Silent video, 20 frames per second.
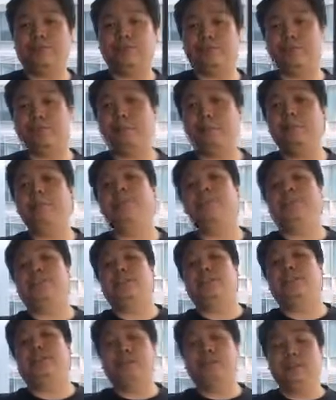
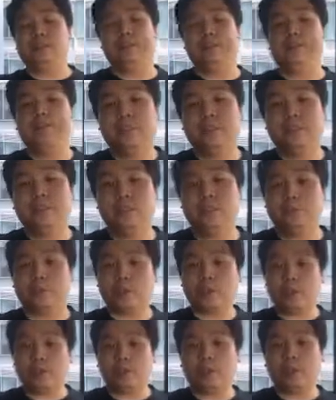endpoints
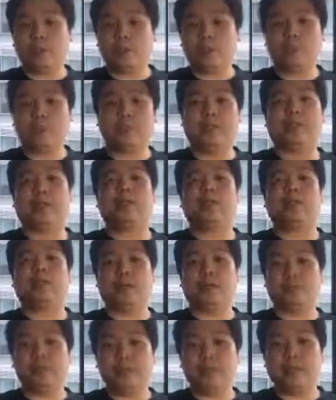subscribe to a particular
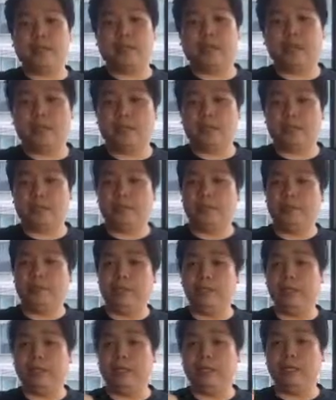topic. It could
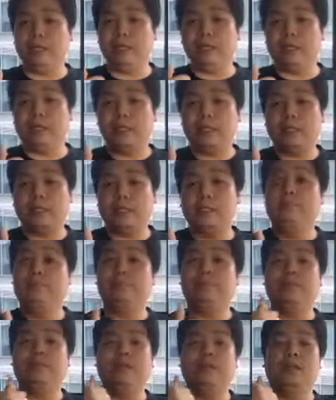be through email,
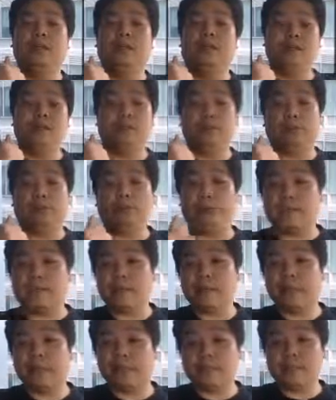through
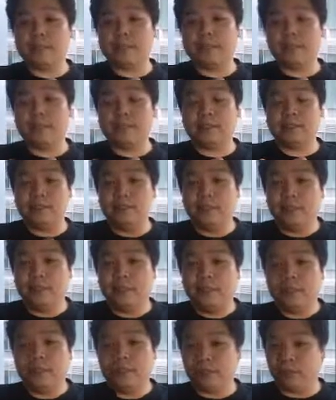SMS,
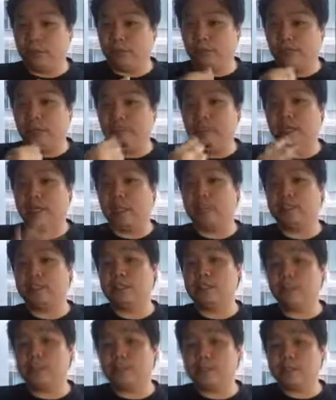through even
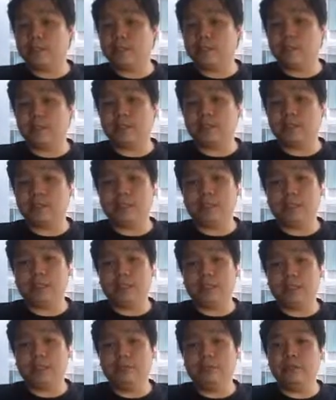SQS as another
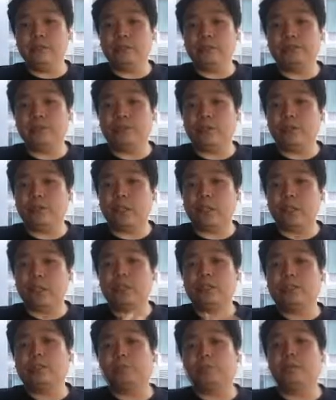queue, or
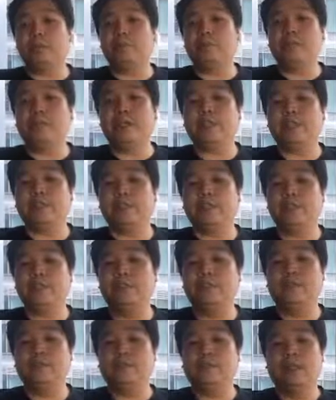other
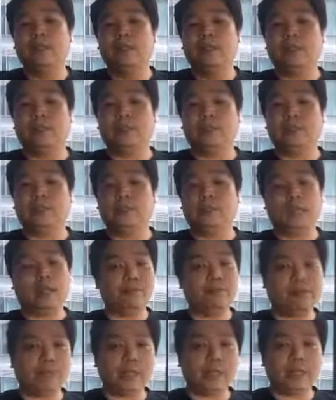endpoints. So
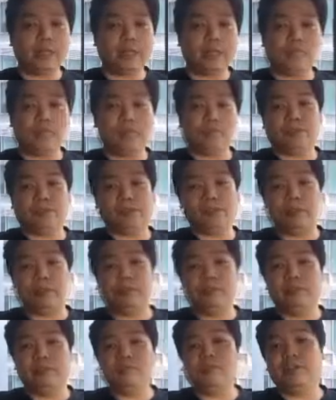definitely, if you
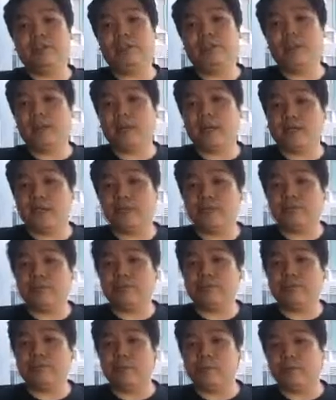have different kinds
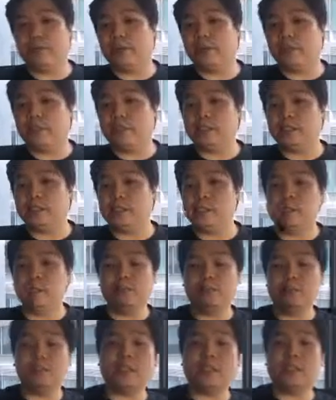of endpoints, then you
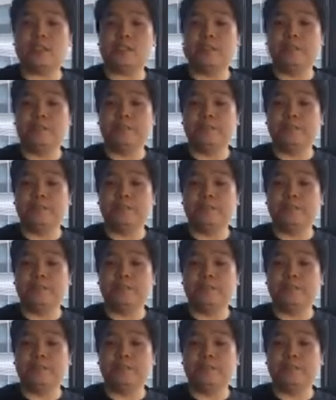must